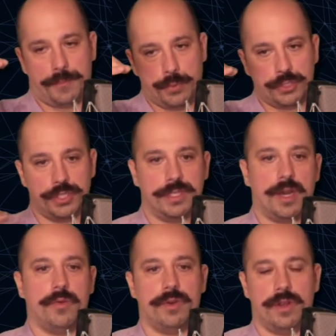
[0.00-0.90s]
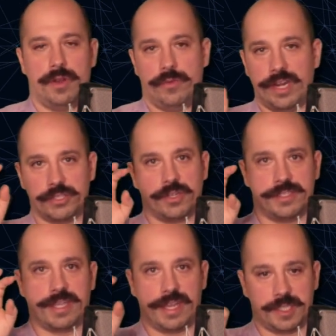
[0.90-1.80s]
pushing down relational
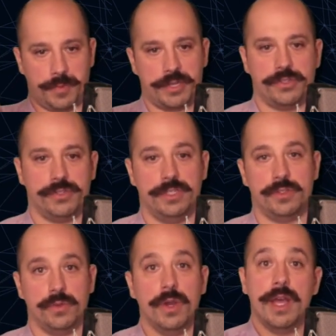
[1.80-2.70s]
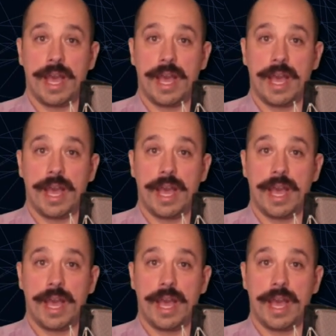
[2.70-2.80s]
style expressions into